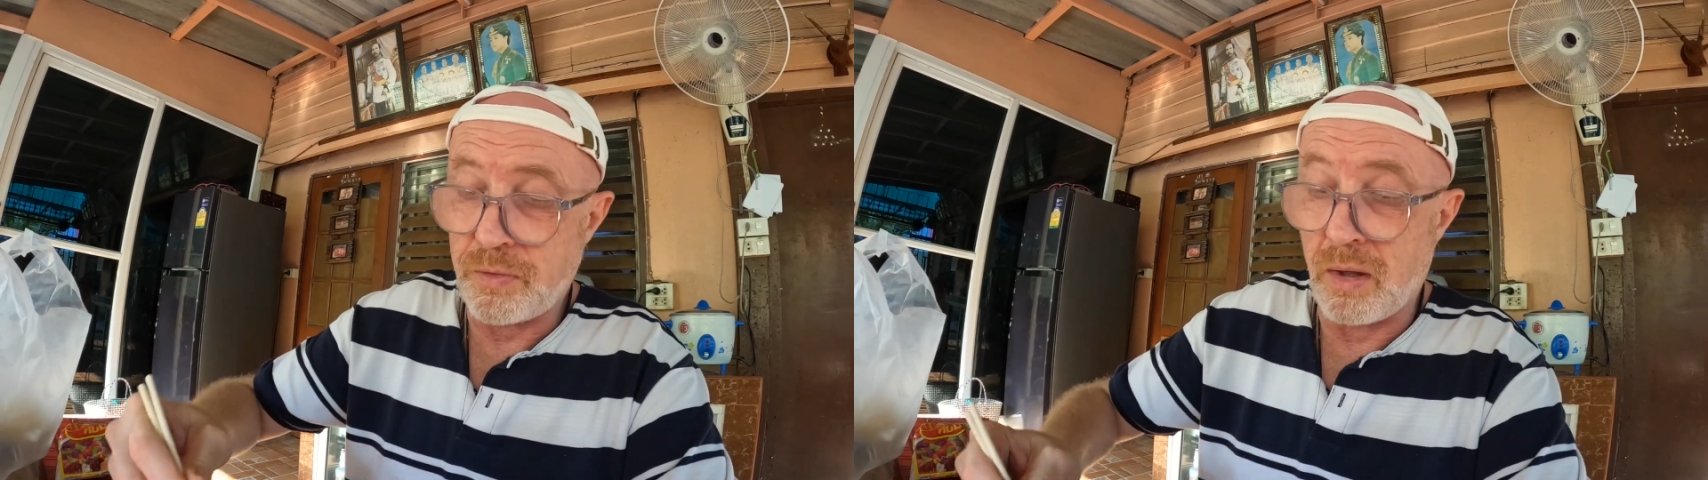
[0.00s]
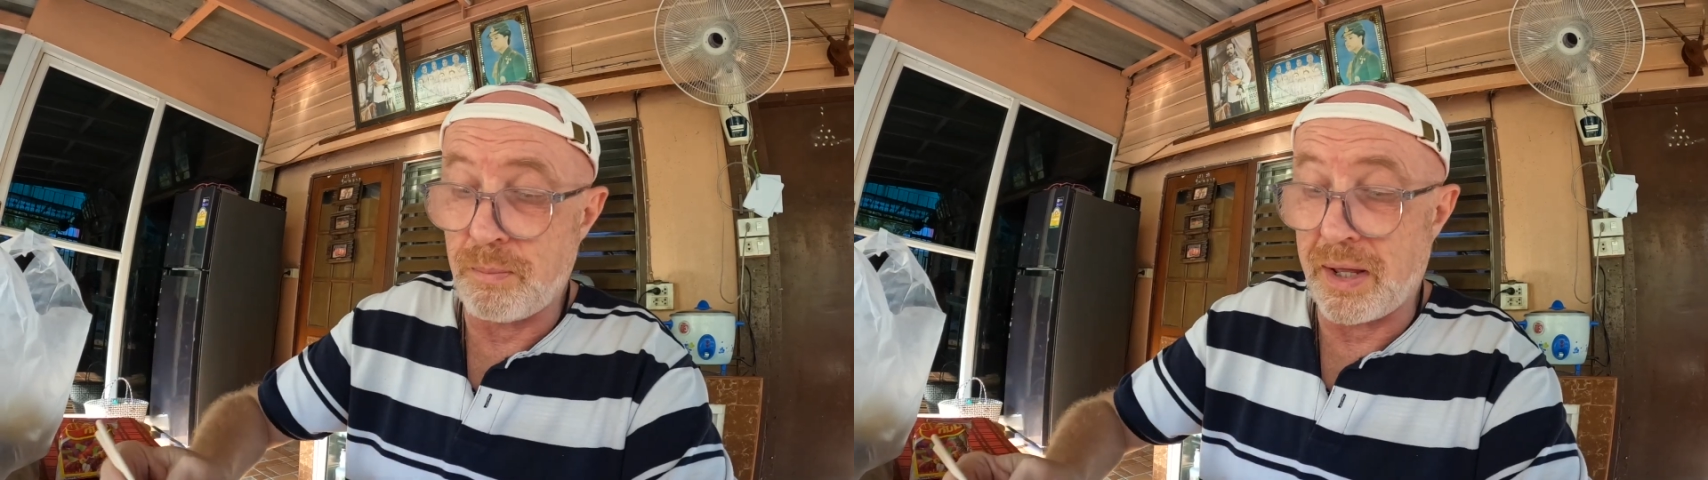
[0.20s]

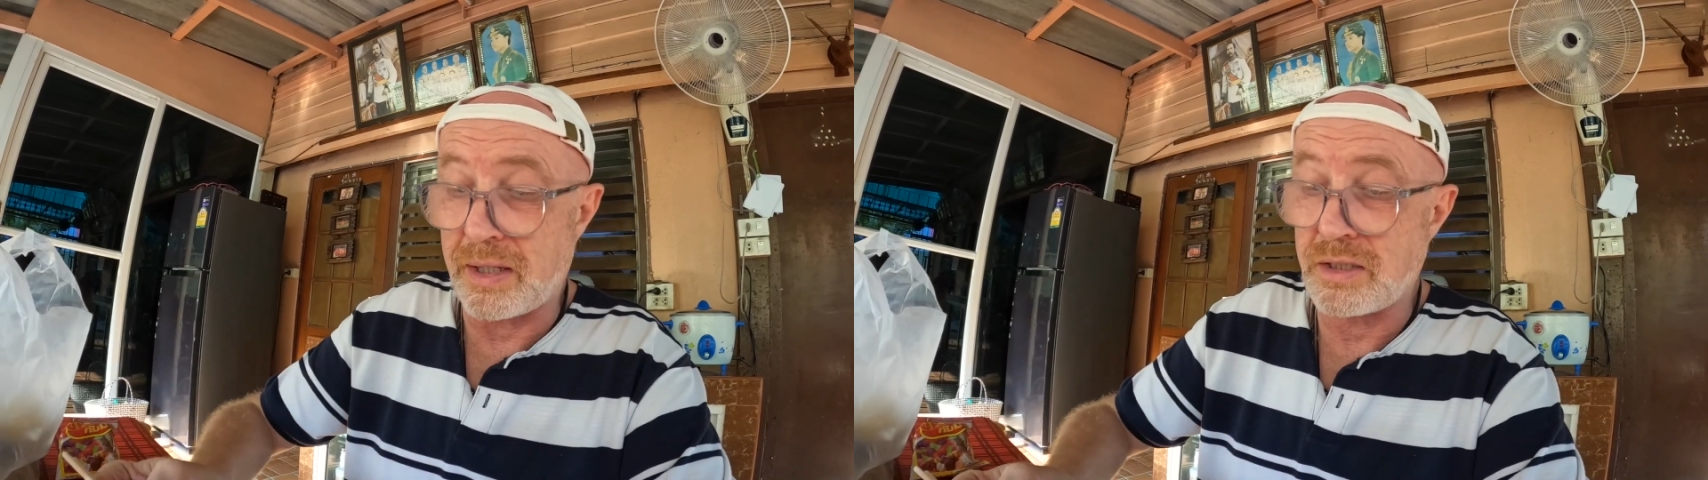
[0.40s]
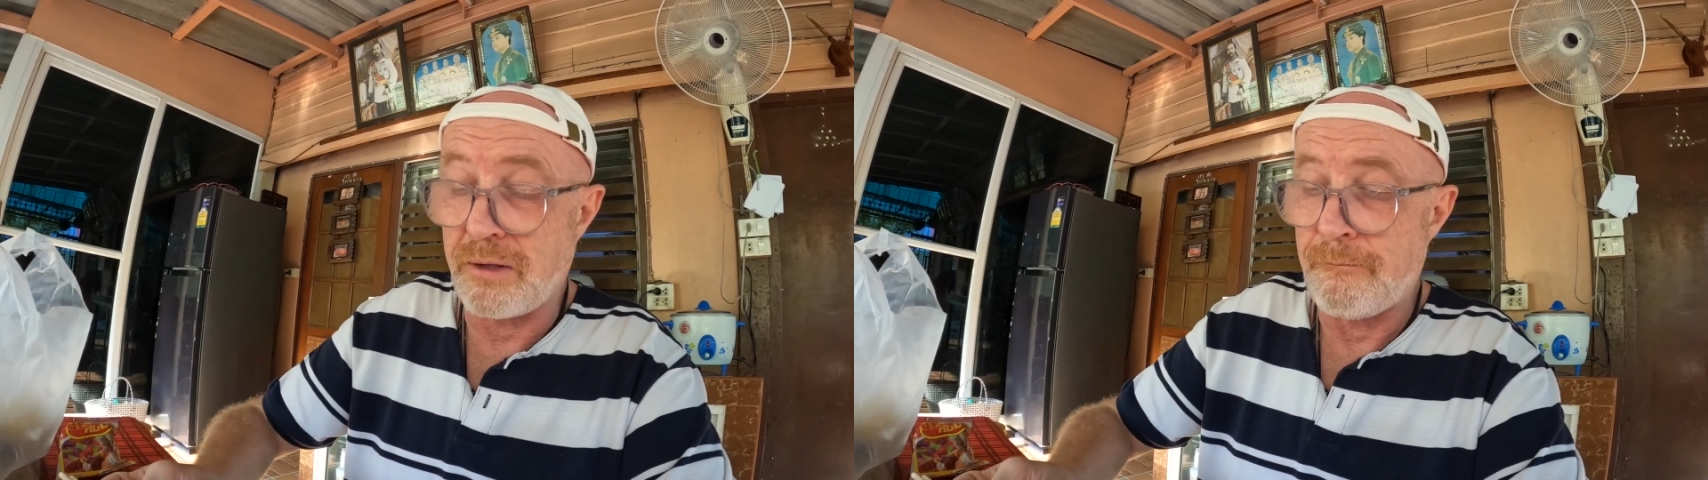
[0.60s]

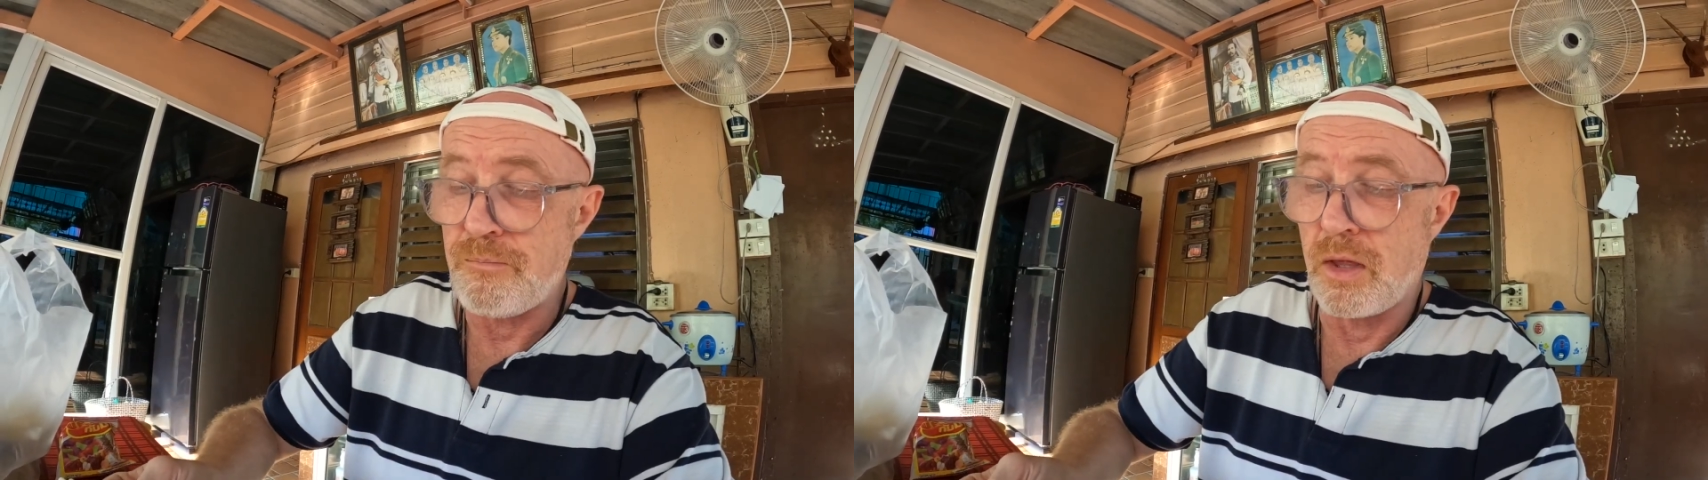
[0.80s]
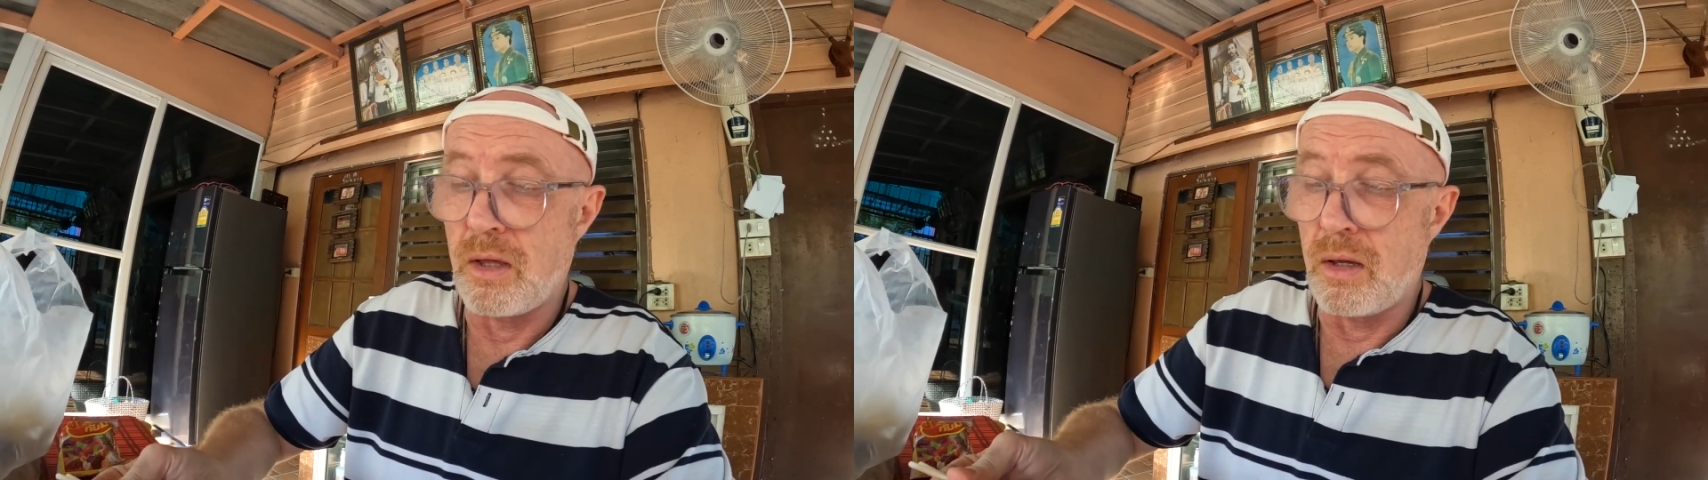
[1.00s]
complex
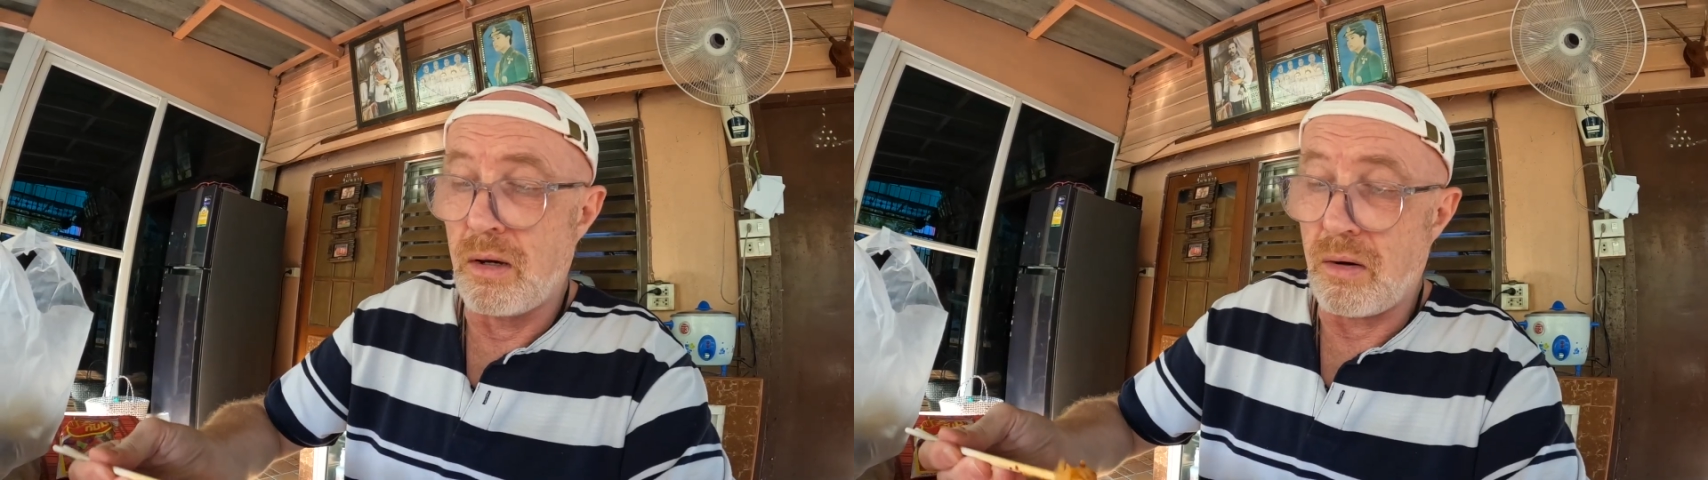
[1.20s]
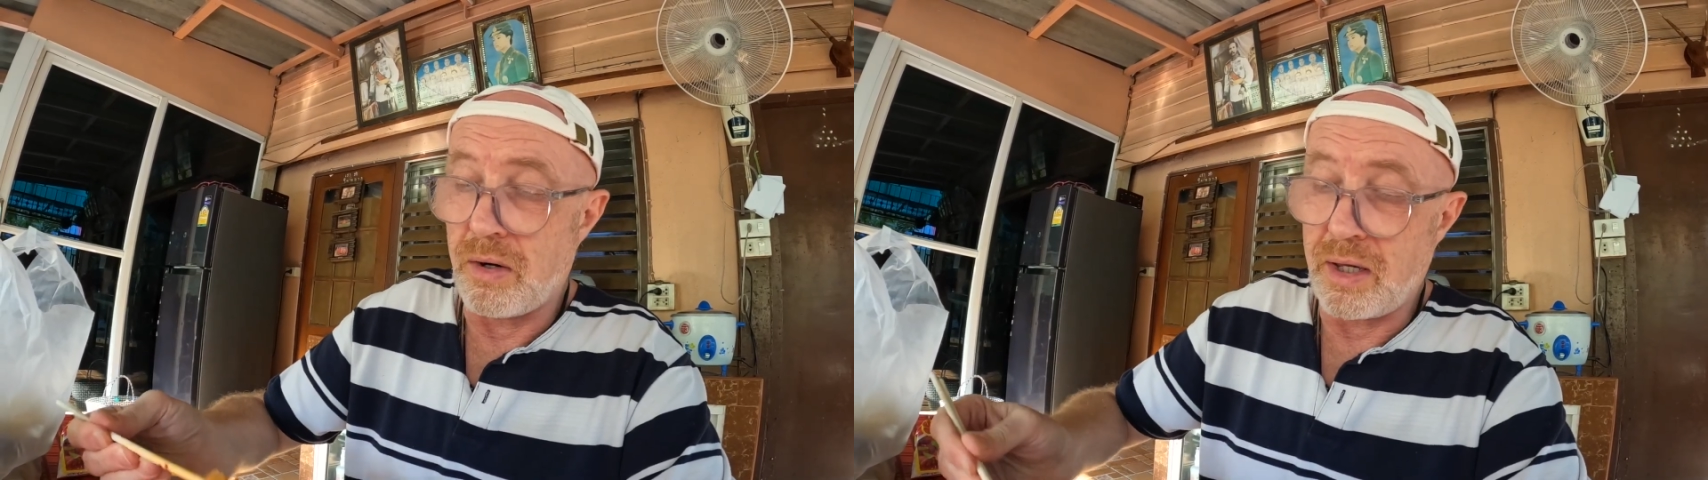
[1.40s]

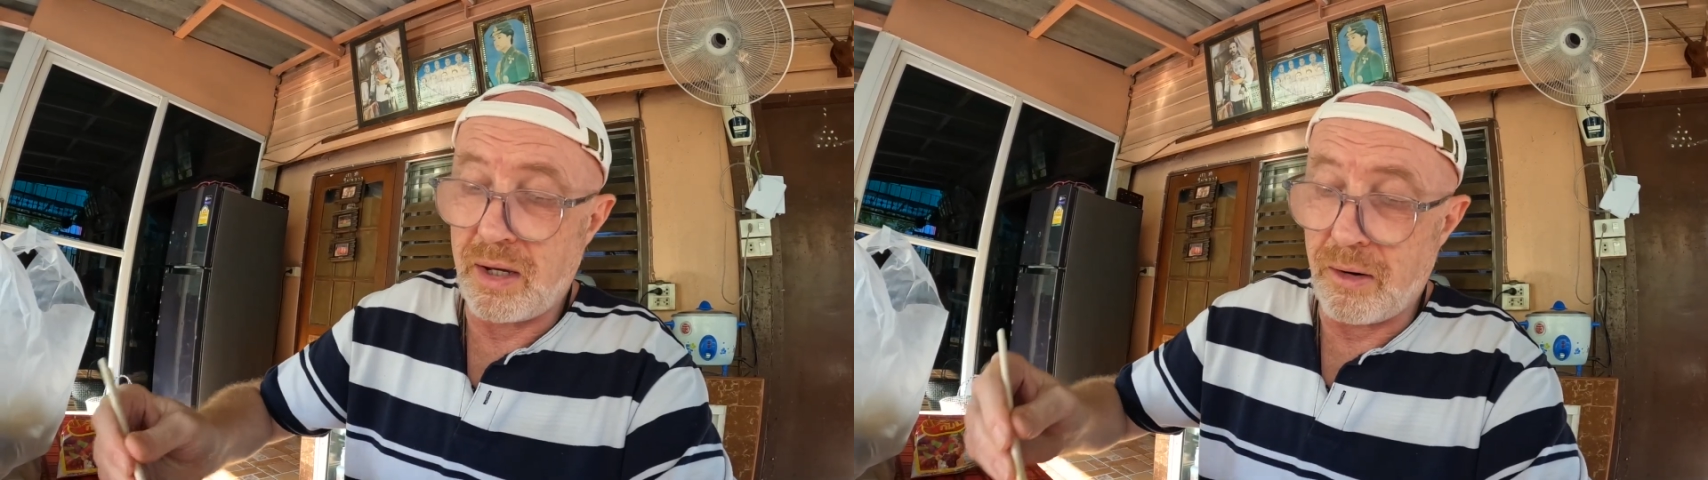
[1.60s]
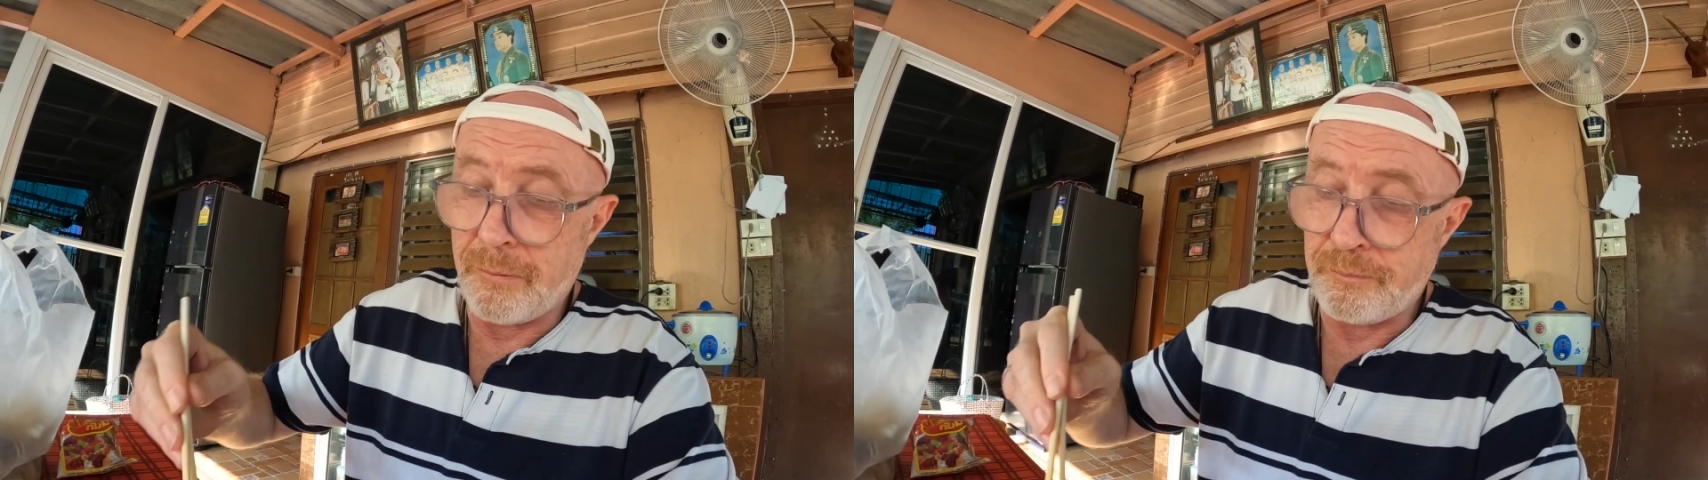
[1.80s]
or
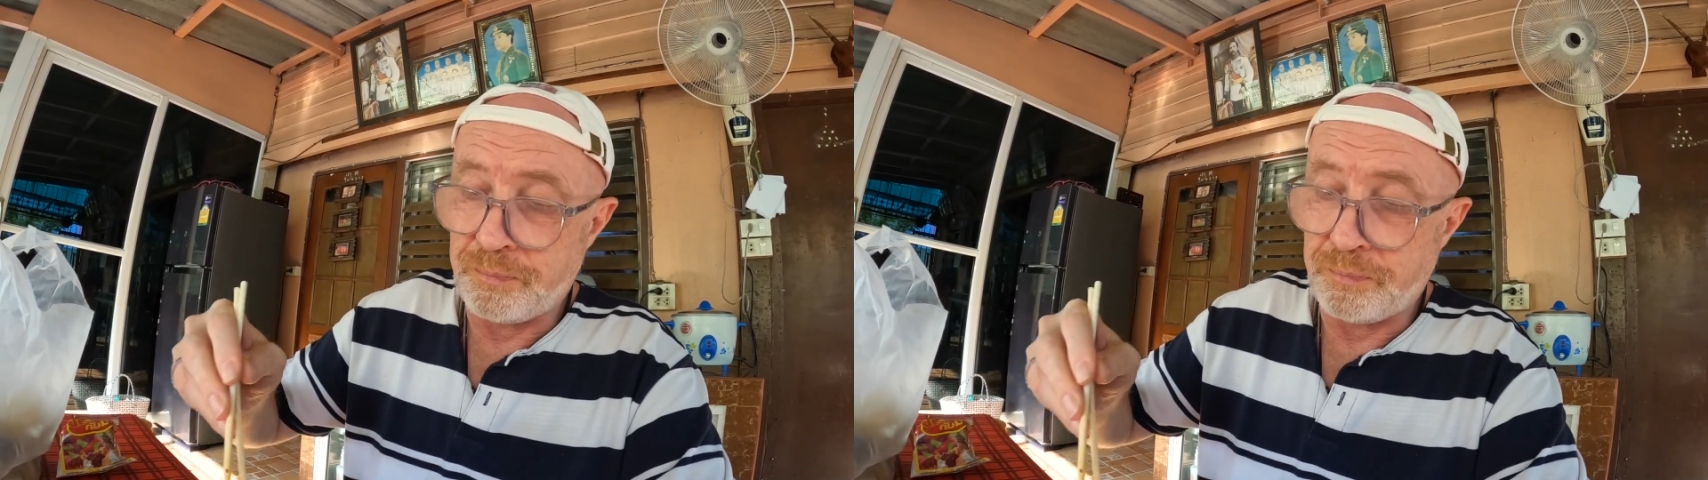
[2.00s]
here?